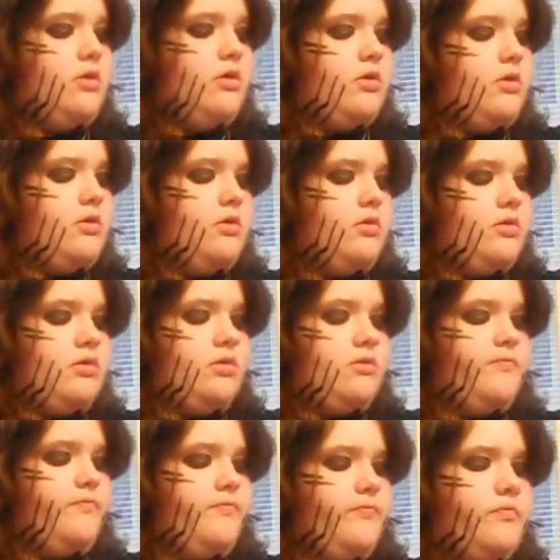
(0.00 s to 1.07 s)
And
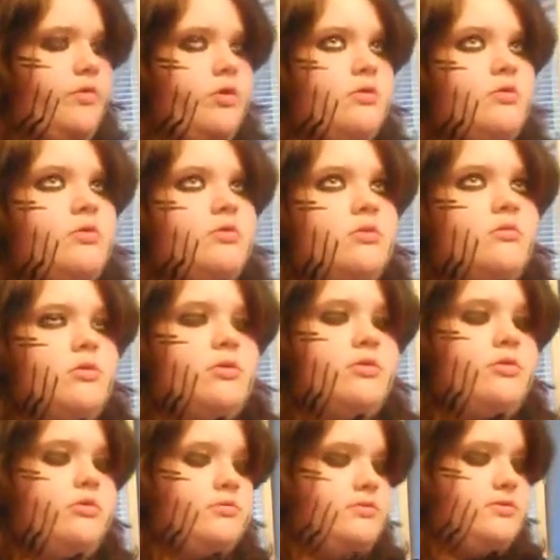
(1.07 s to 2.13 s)
what you're going to want to
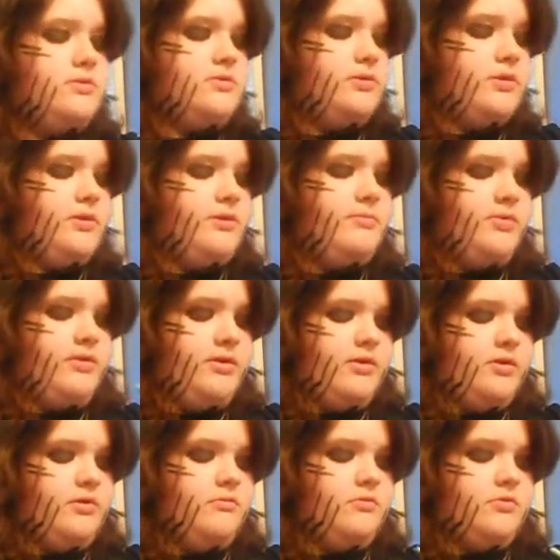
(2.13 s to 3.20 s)
do is like pick at
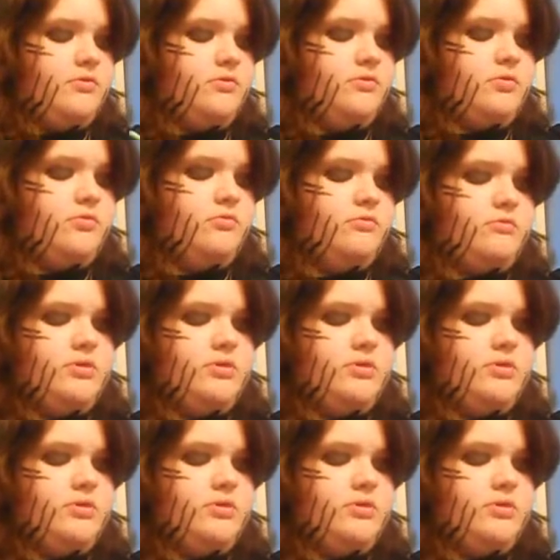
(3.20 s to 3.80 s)
it, but don't,